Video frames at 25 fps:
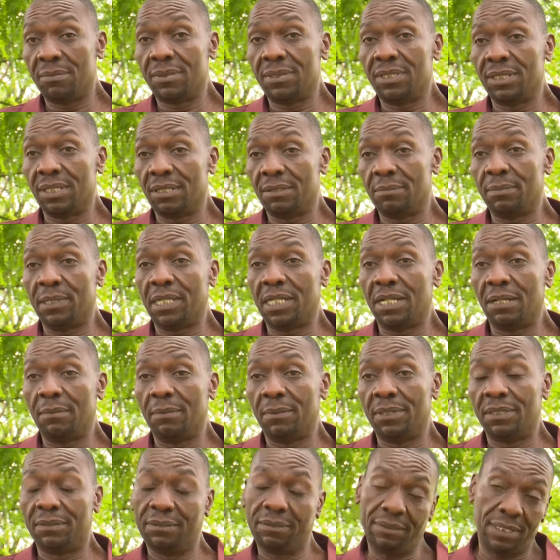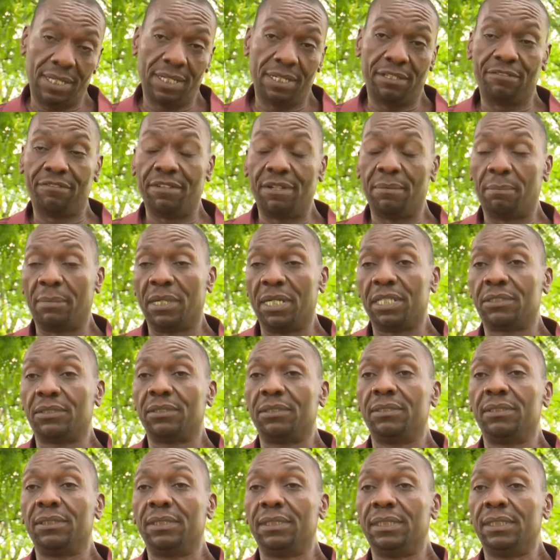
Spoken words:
he's become a different person.